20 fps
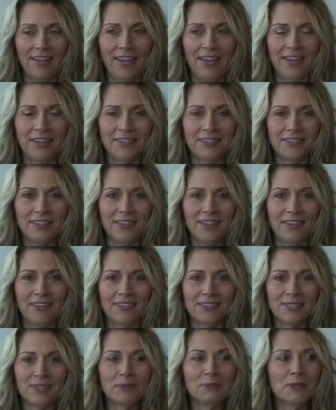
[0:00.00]

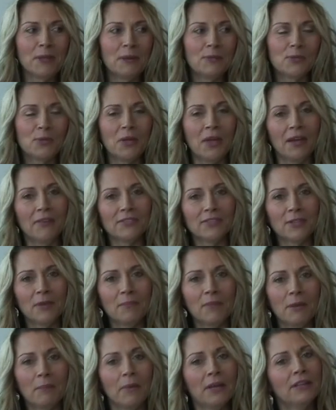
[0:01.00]
And sometimes we have
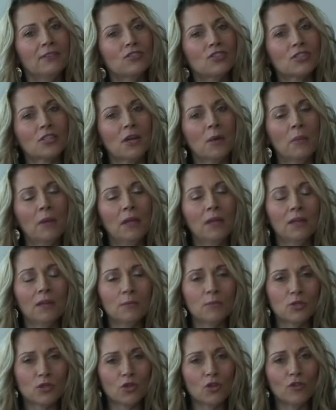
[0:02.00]
some that might just come in
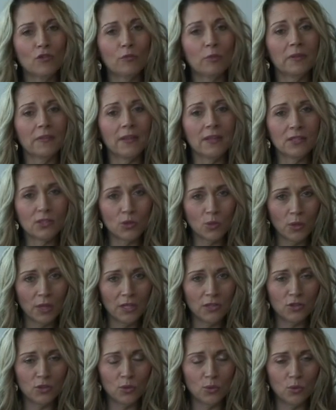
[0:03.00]
and observe, but that's
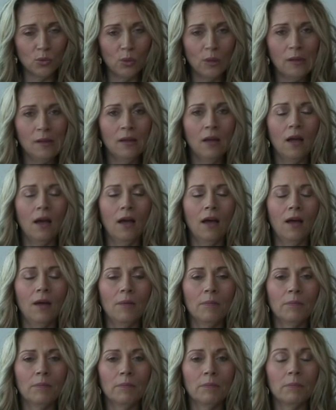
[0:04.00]
okay too.
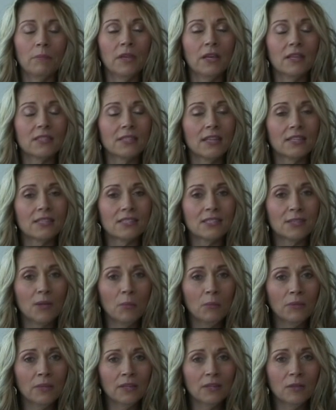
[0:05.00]
Because at
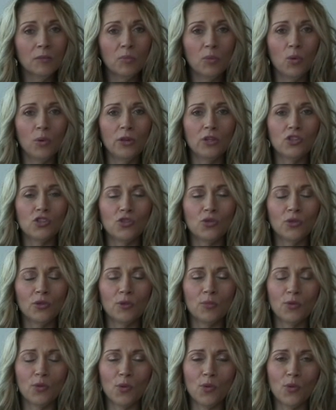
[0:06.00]
some little point
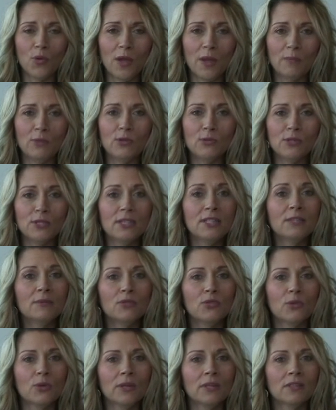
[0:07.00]
during the program, you see
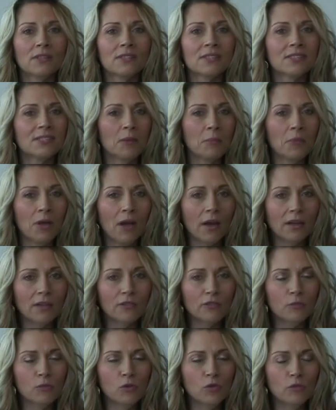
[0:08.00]
them doing some kind
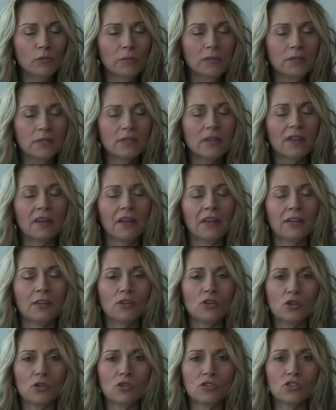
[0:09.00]
of a movement, and I
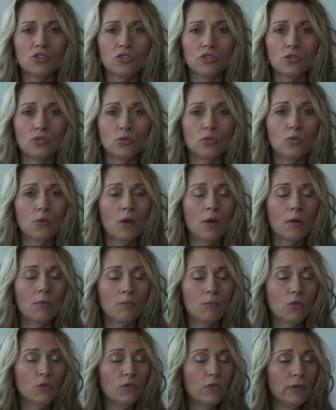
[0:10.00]
encourage to do
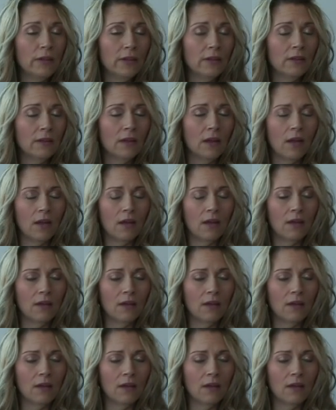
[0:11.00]
moving.